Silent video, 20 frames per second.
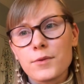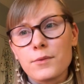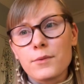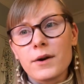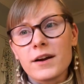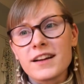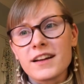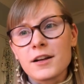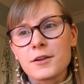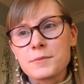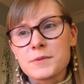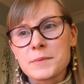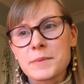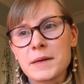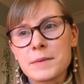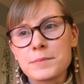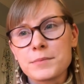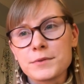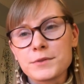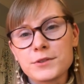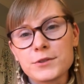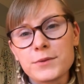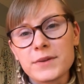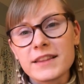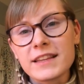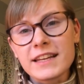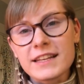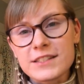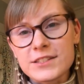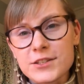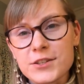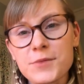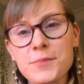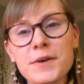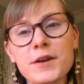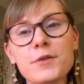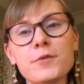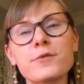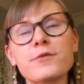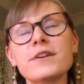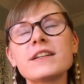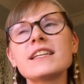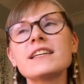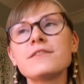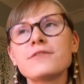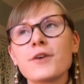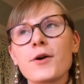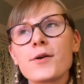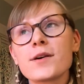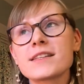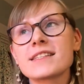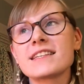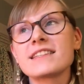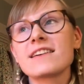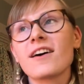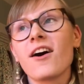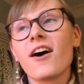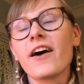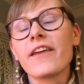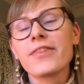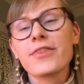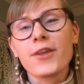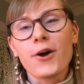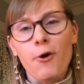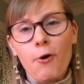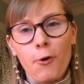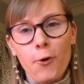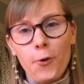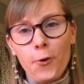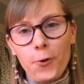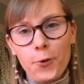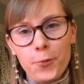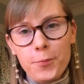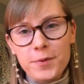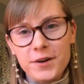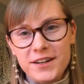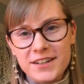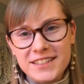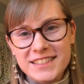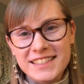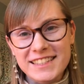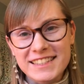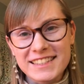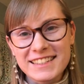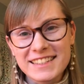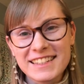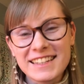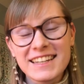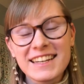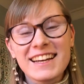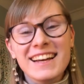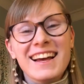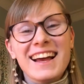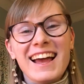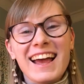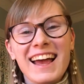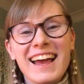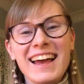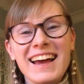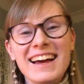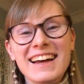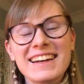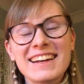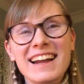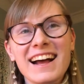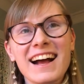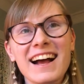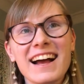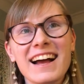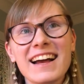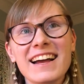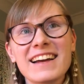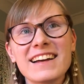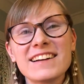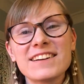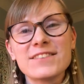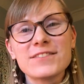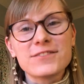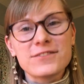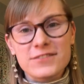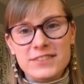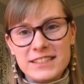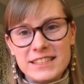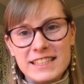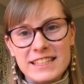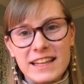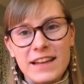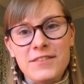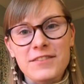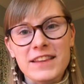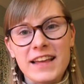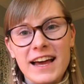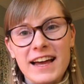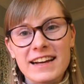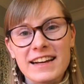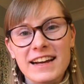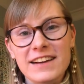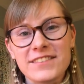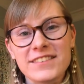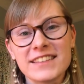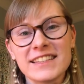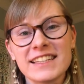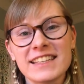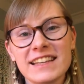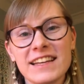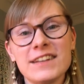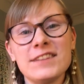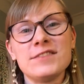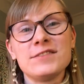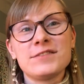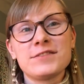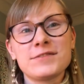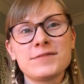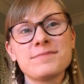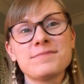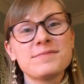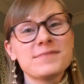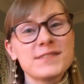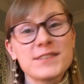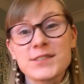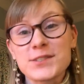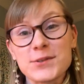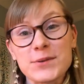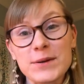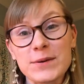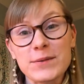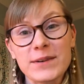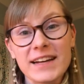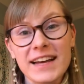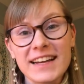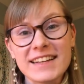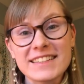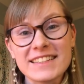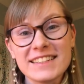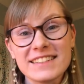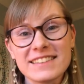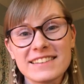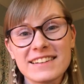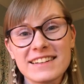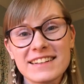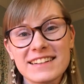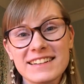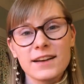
what helps people do what they do, but it really focuses on the whole person. And I really love that. I really love doing what I do.